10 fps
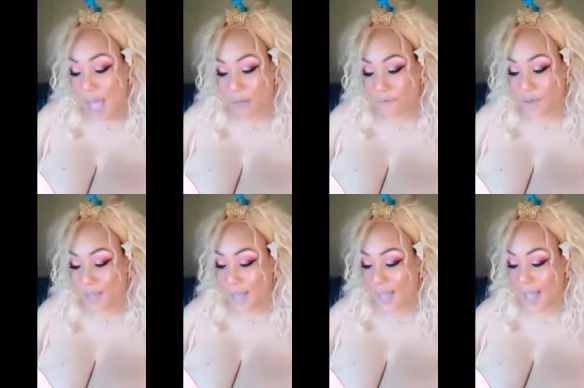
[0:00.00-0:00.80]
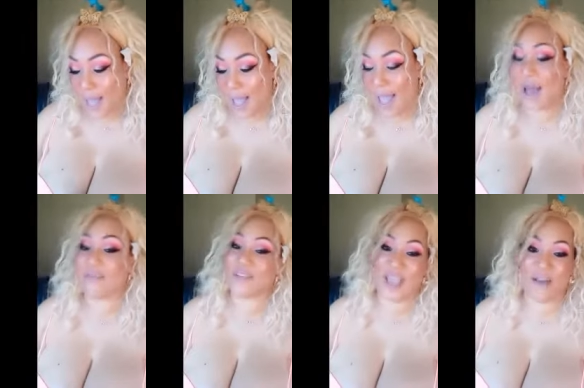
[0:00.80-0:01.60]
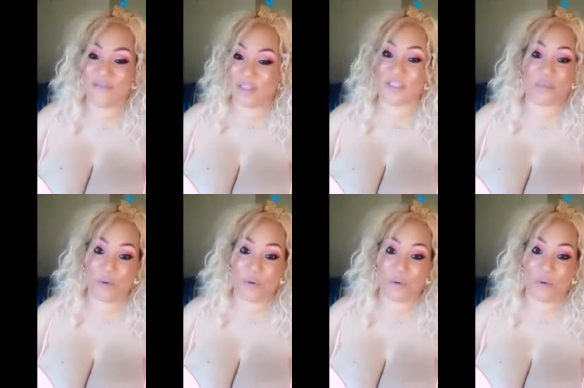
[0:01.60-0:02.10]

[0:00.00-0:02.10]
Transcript: I feel like I have to have this